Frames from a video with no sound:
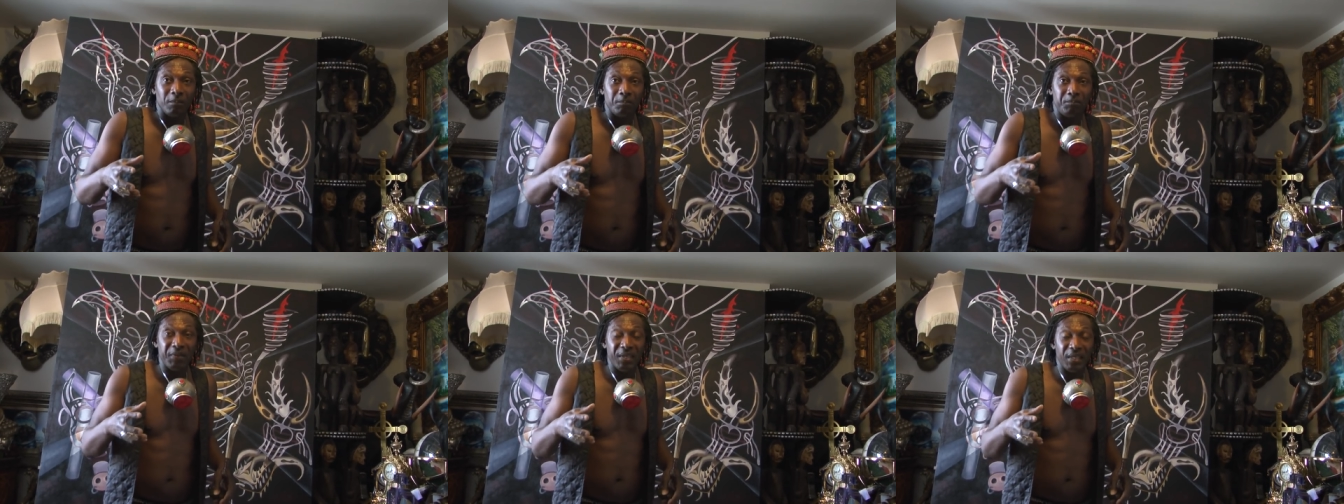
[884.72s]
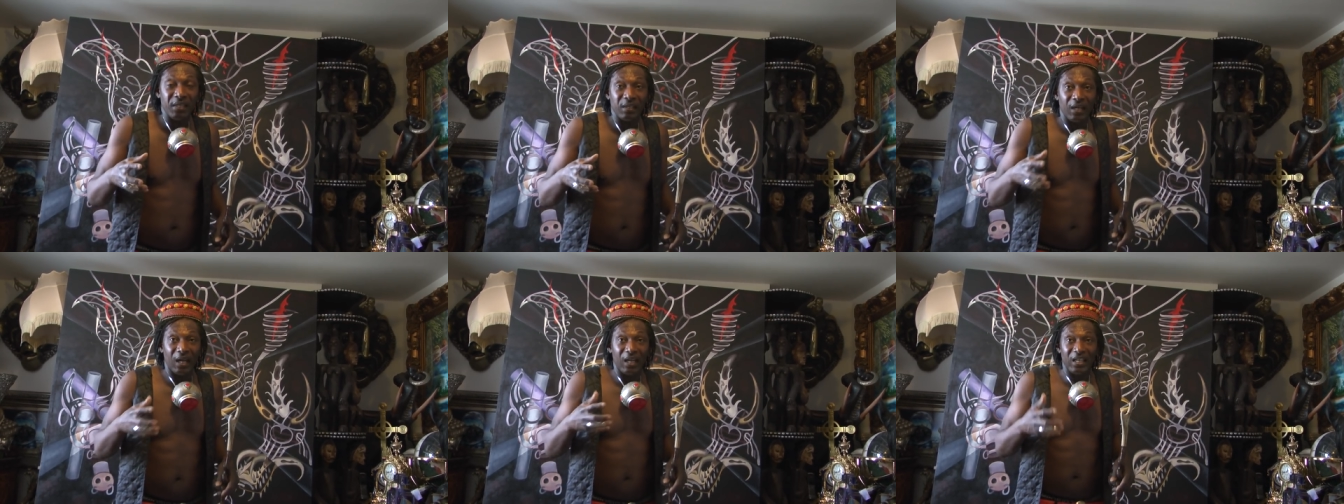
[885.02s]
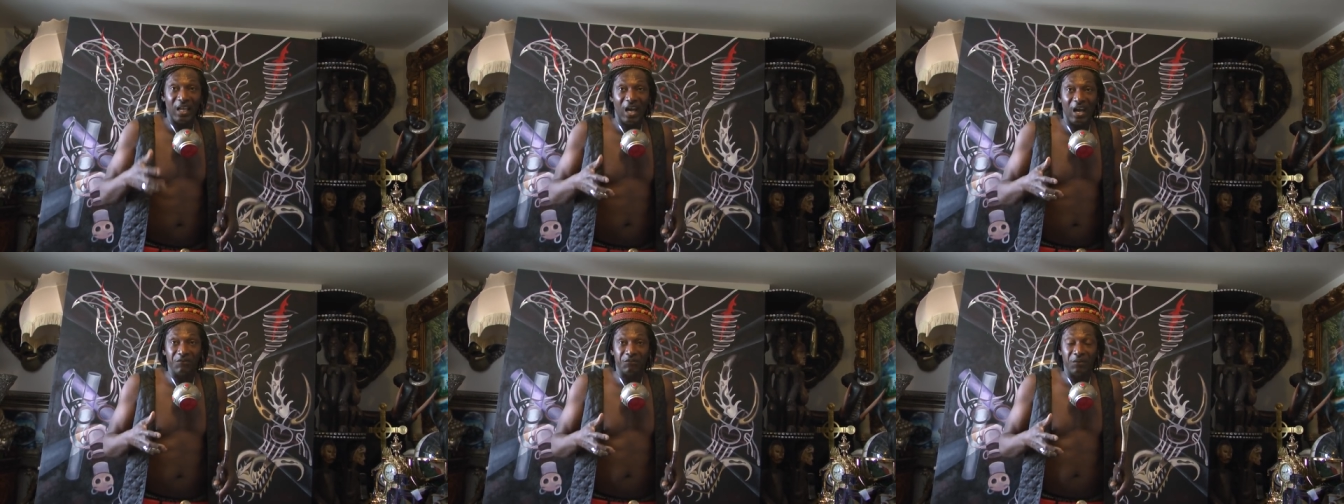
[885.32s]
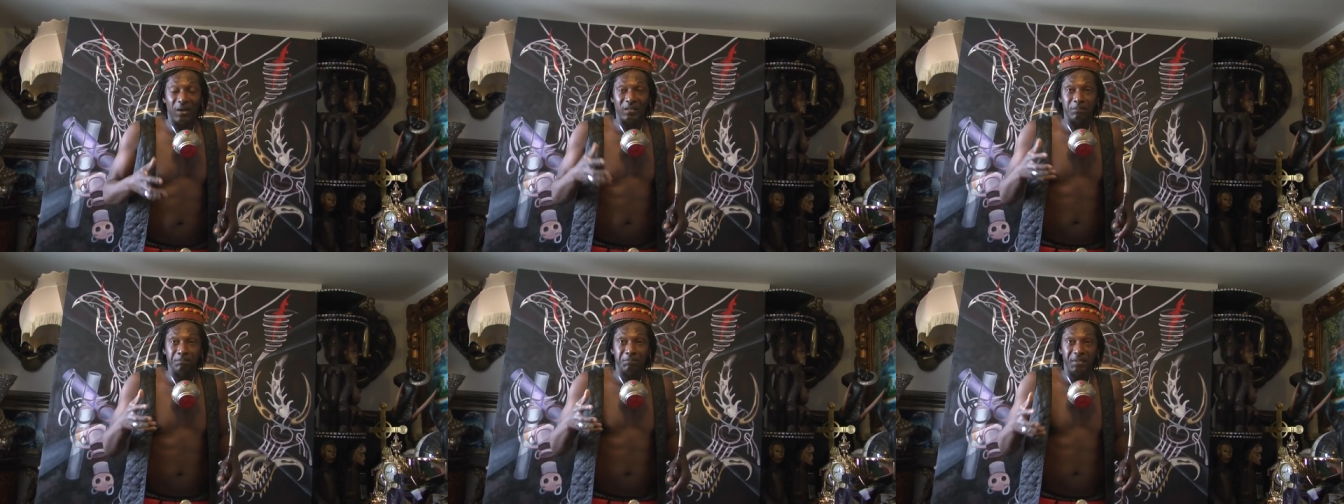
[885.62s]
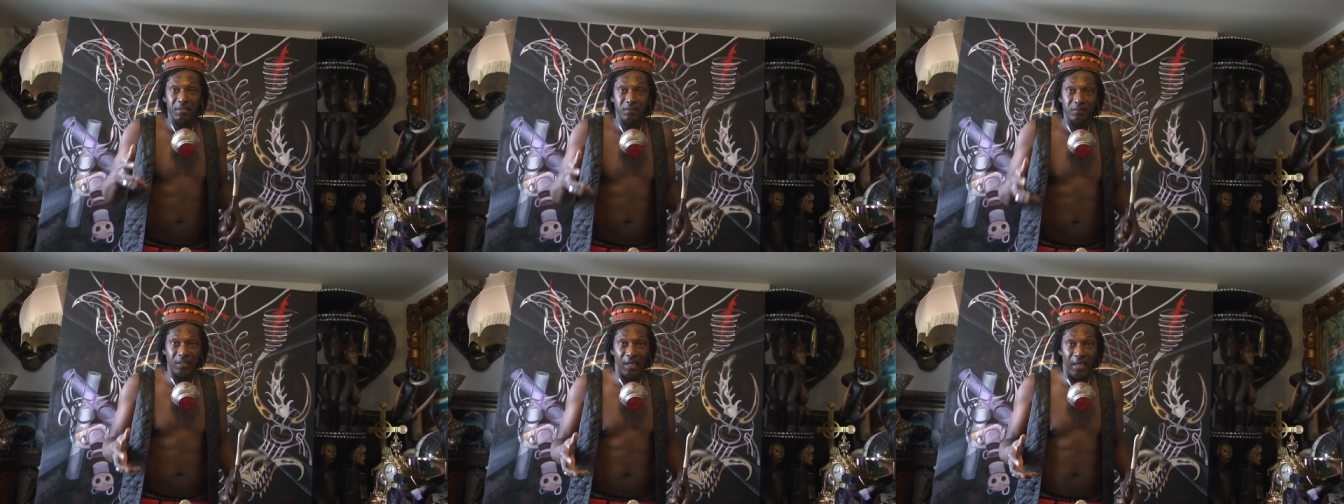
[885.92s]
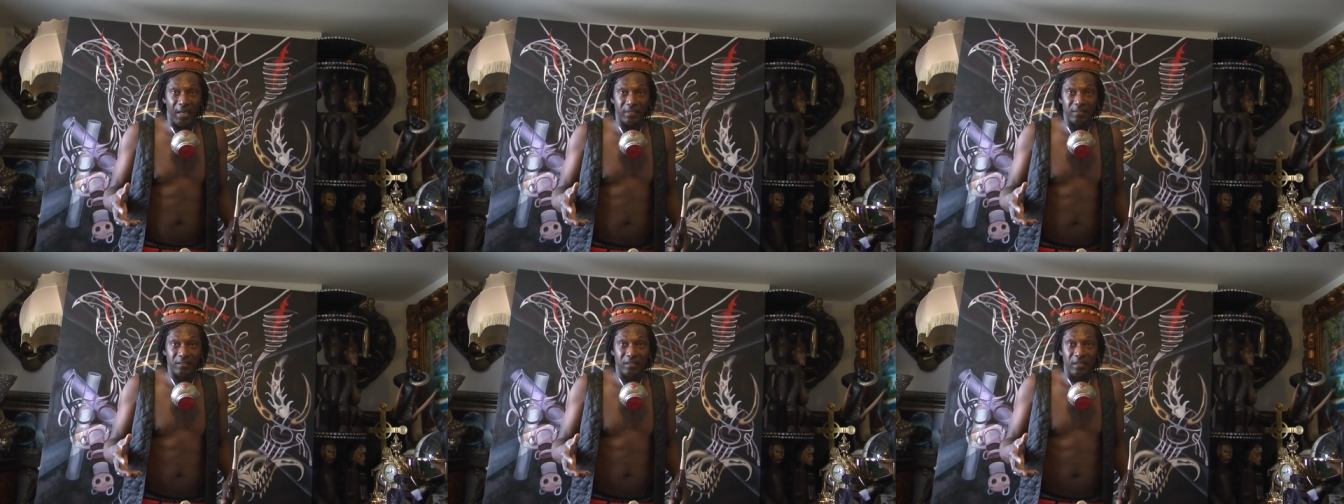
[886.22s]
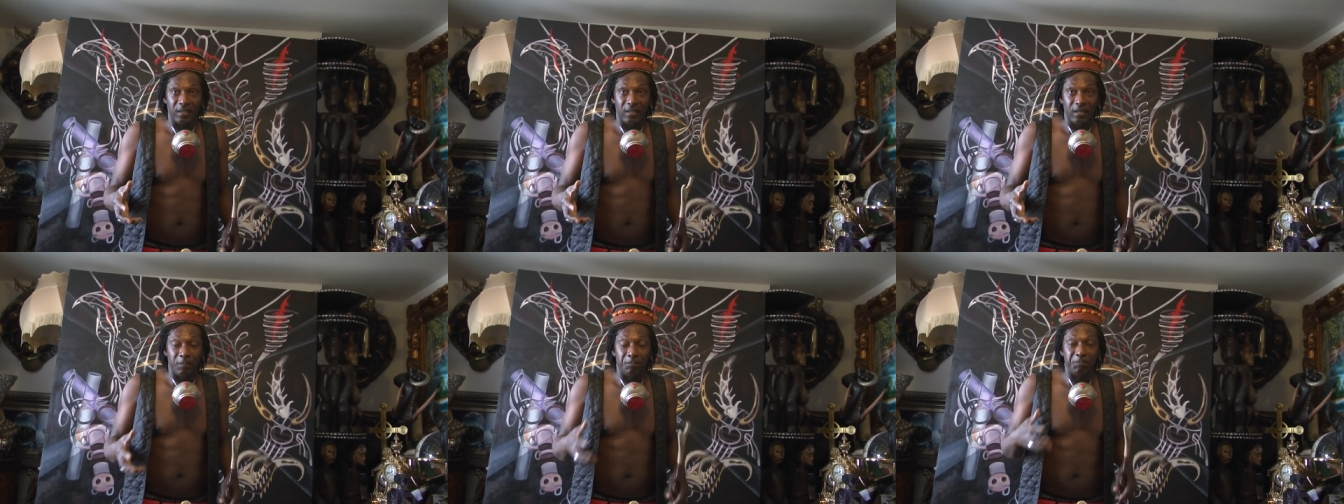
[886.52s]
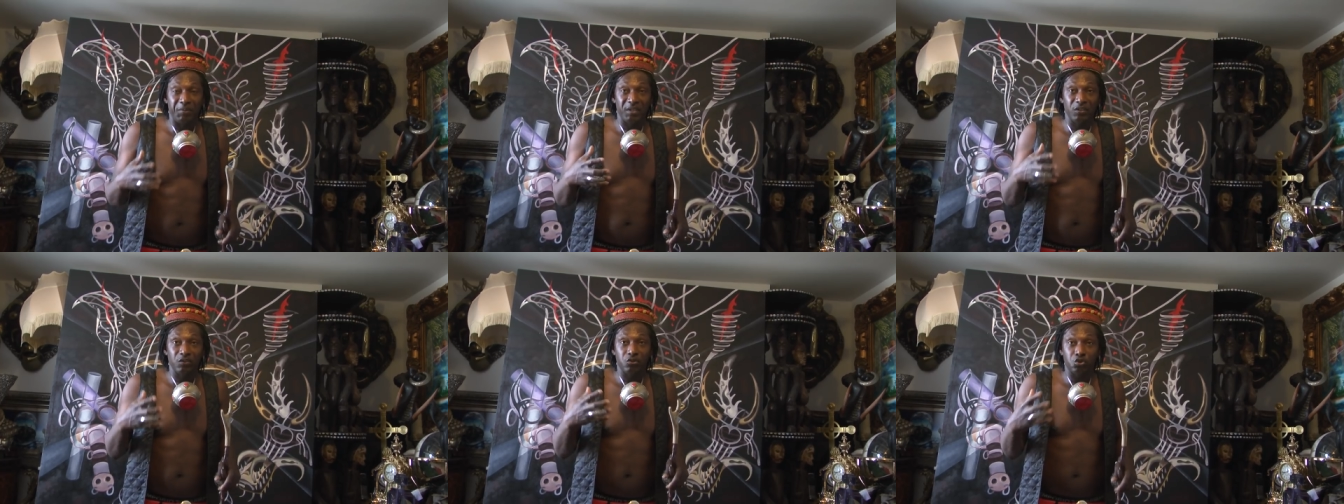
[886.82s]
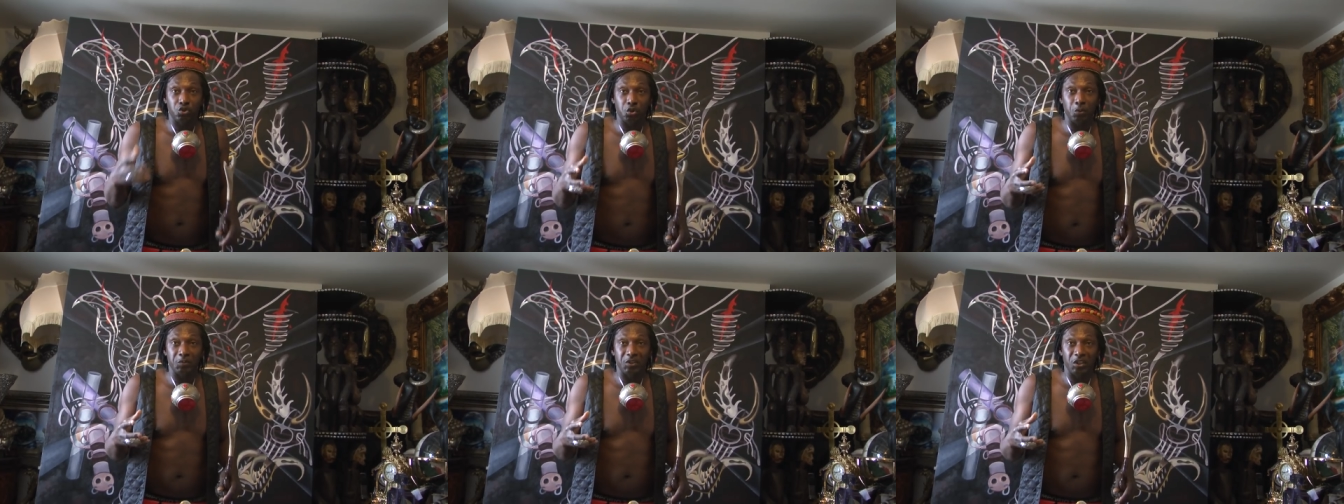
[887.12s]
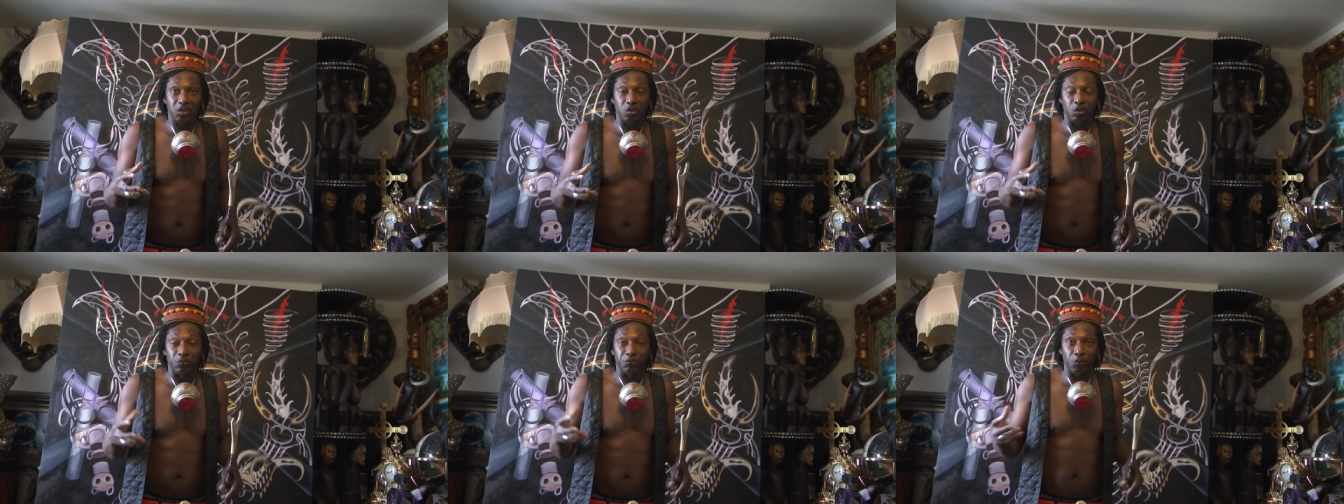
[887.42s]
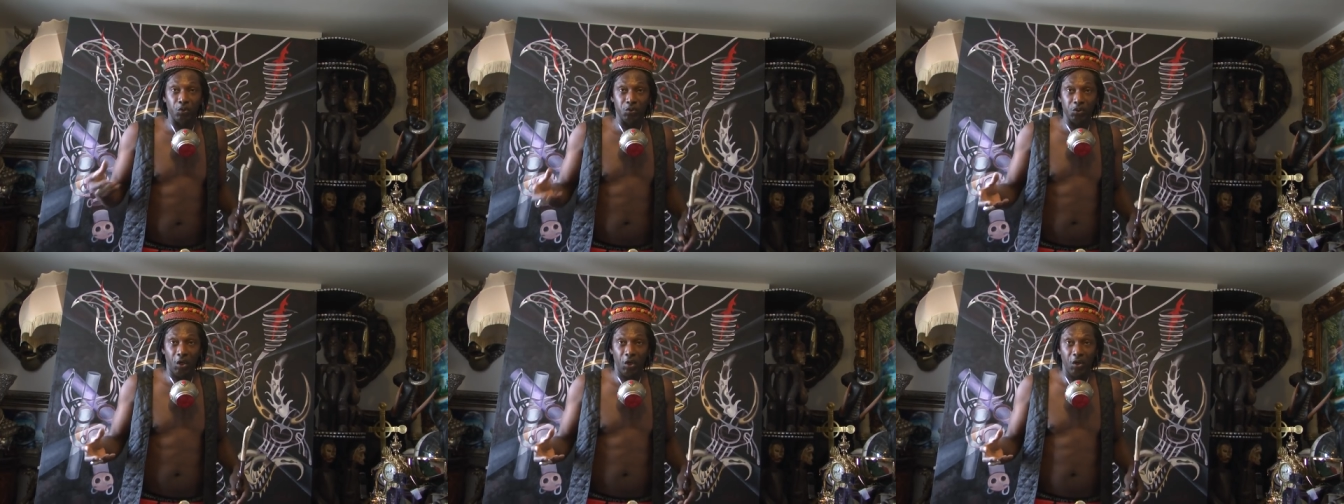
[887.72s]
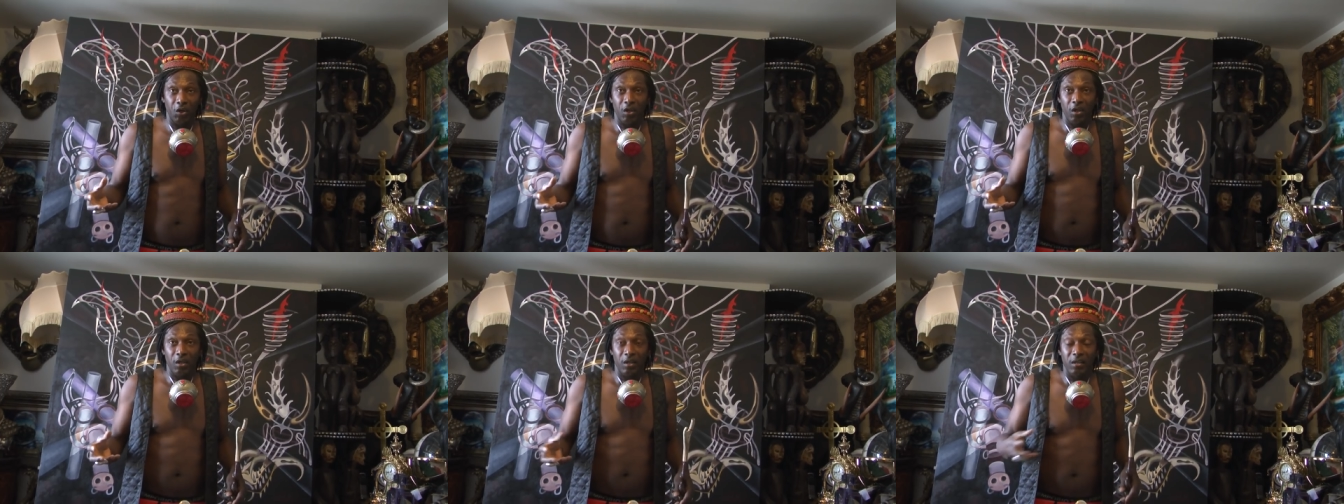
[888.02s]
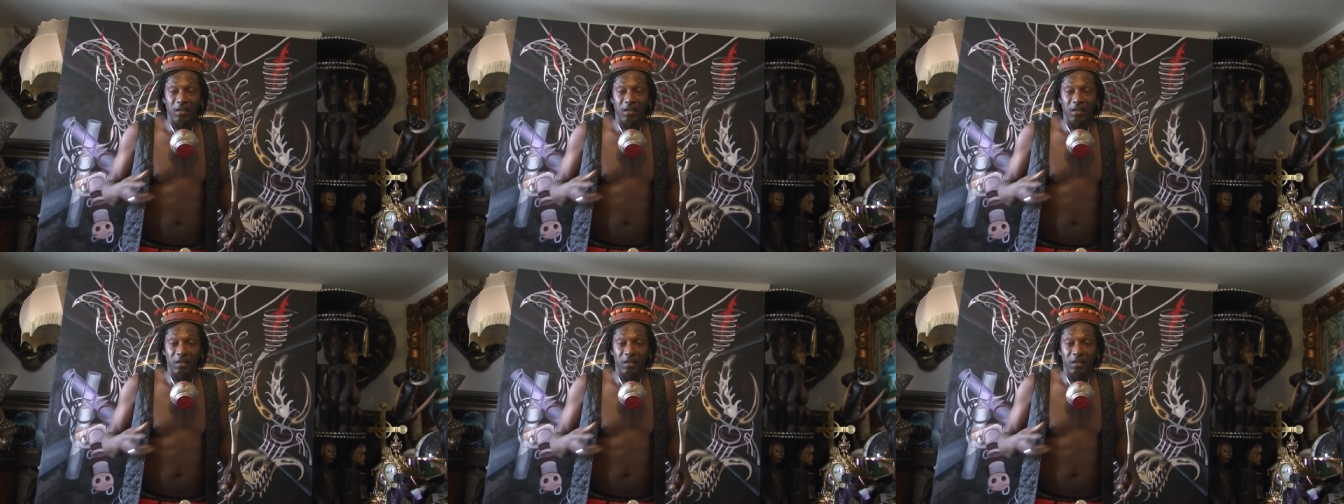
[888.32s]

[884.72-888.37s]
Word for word: being alive and being dead, being subject of order.